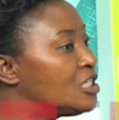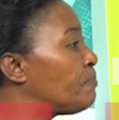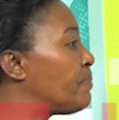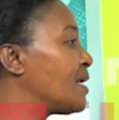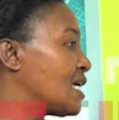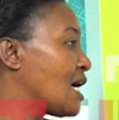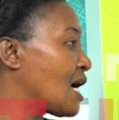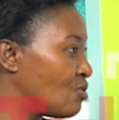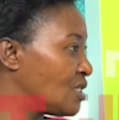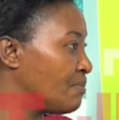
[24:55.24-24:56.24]
party
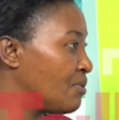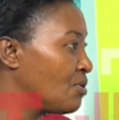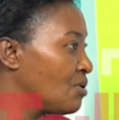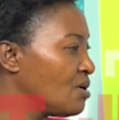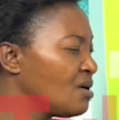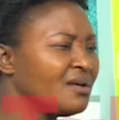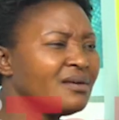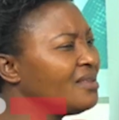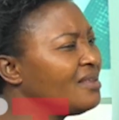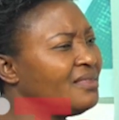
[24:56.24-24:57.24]
accountable,
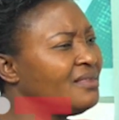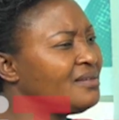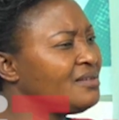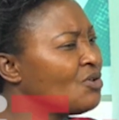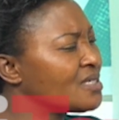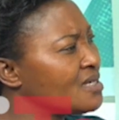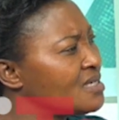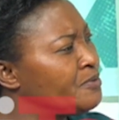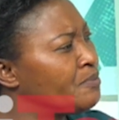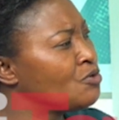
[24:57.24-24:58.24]
you are
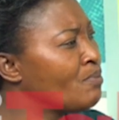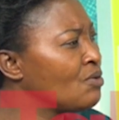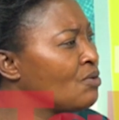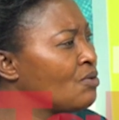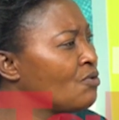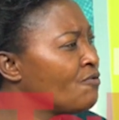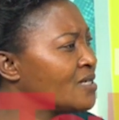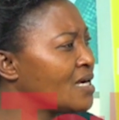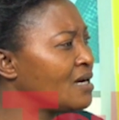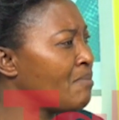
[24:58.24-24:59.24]
susceptible to maneuvers
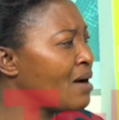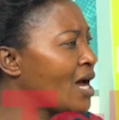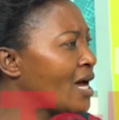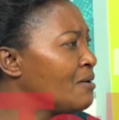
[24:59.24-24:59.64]
and